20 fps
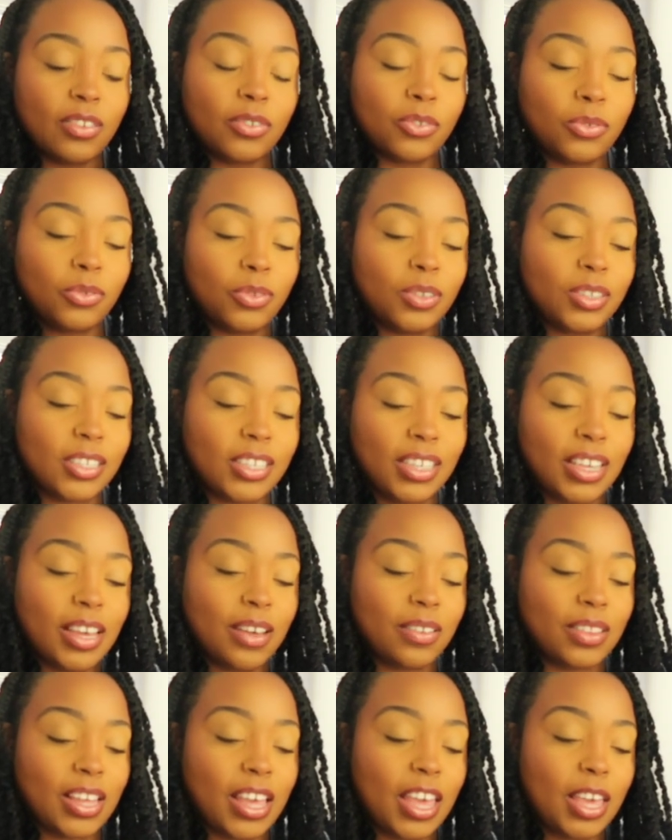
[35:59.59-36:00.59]
Ooh,
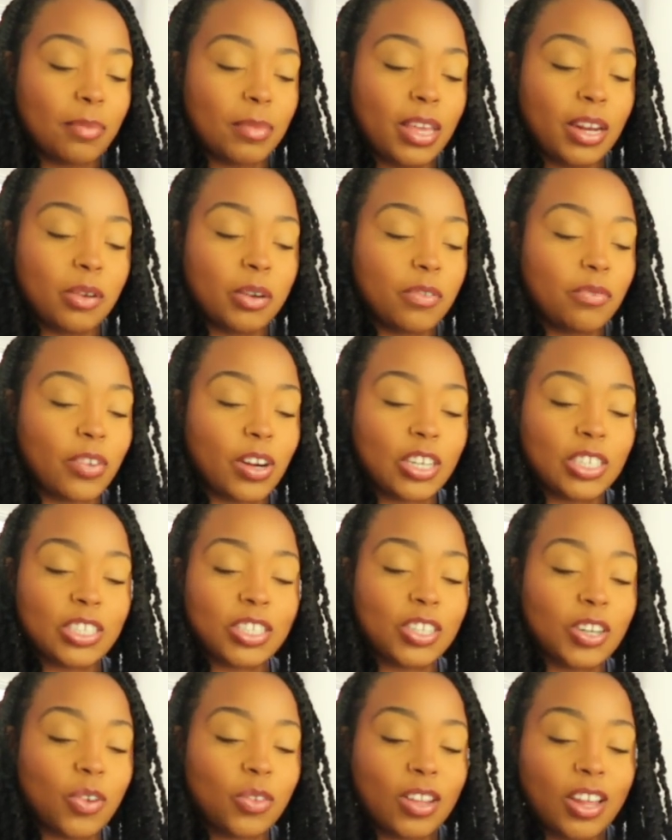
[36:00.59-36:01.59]
yeah, the hangman in reverse,
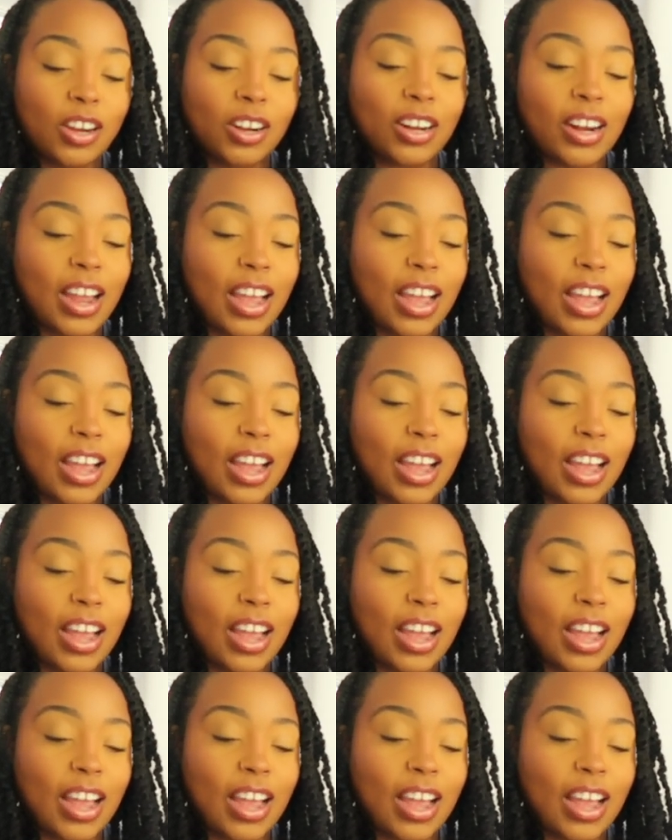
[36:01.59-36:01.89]
you're no longer